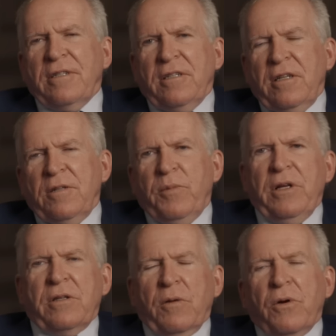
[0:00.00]
It
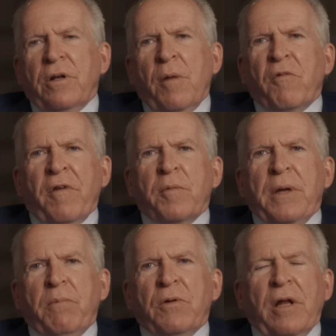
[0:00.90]
means there were a number of other
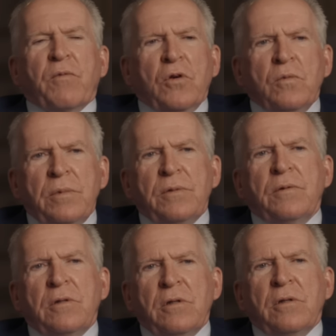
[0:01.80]
people in that room,
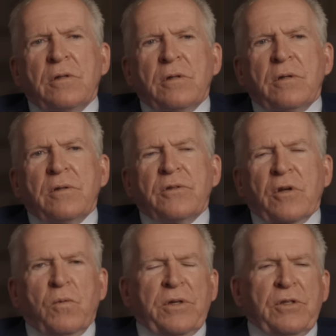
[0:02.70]

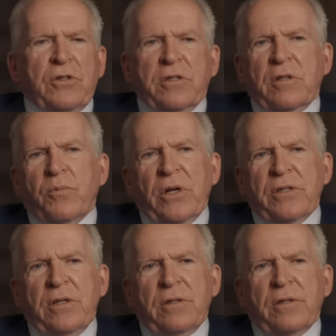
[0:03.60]
so it wasn't just the
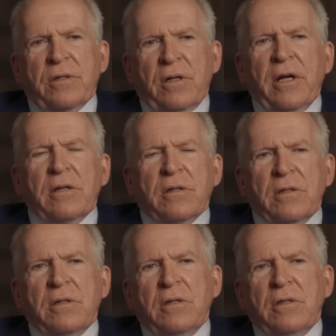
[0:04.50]
president-elect.
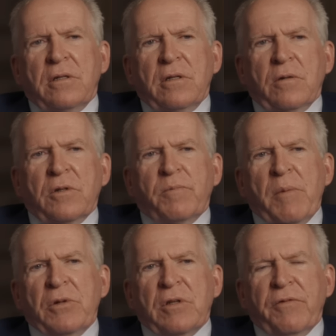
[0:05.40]
There was
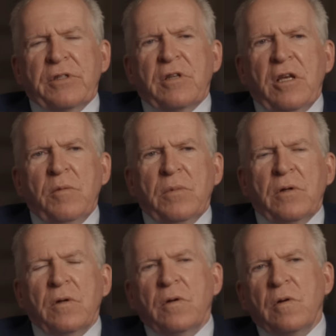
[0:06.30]
members of his team,
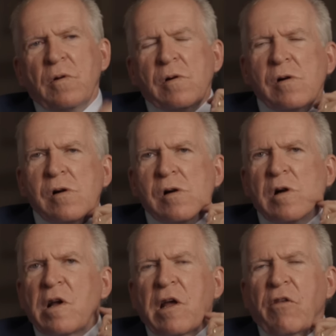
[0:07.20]

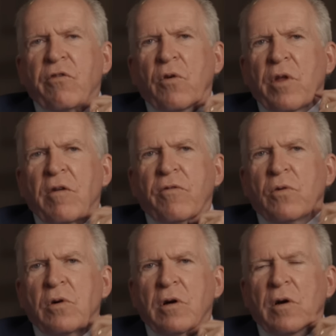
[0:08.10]
And so
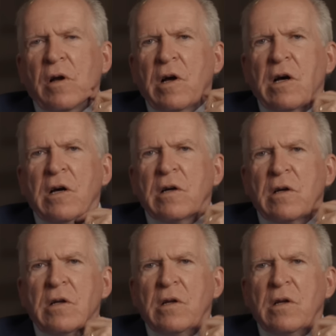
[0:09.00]
therefore, I